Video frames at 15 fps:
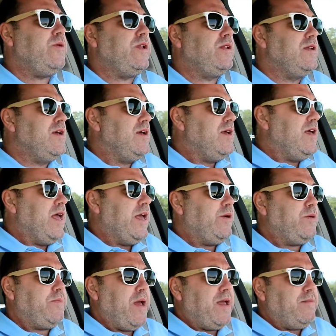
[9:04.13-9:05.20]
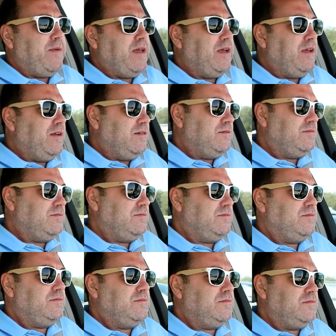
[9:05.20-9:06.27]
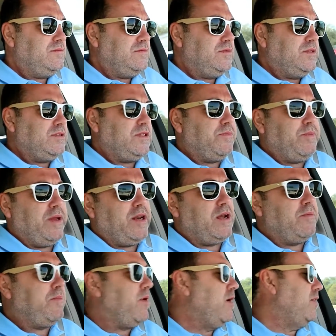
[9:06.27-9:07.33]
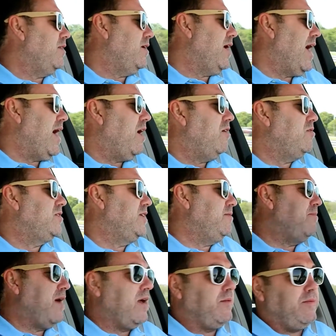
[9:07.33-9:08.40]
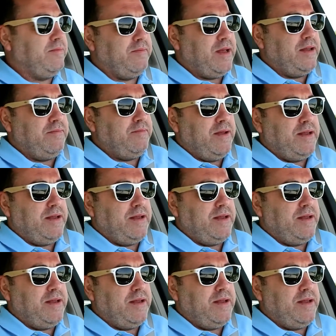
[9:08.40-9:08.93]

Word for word: would he would pay me. Depending upon the house, he'd buy him, he'd,